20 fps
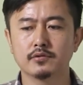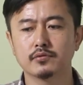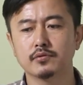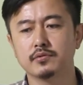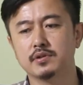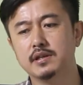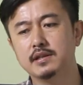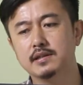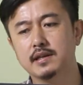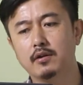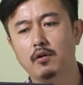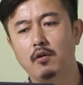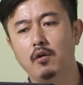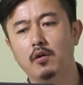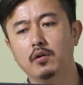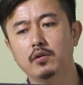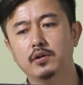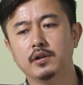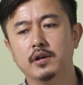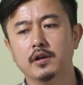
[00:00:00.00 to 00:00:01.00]
So these are
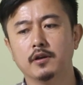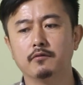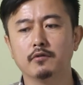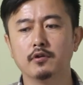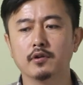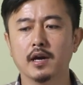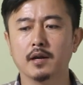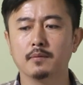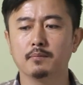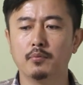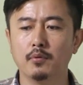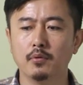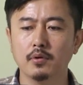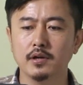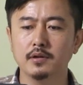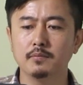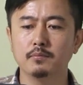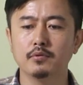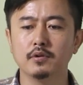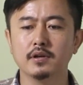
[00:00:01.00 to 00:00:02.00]
all, if you look at
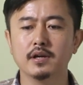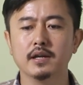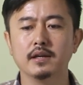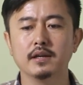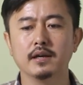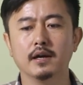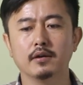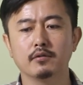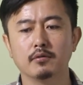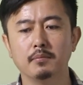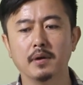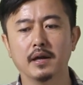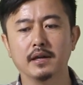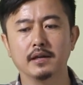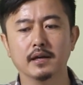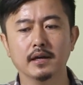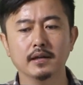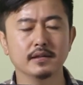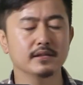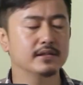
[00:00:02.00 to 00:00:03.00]
Poland, Bulgaria, Romania,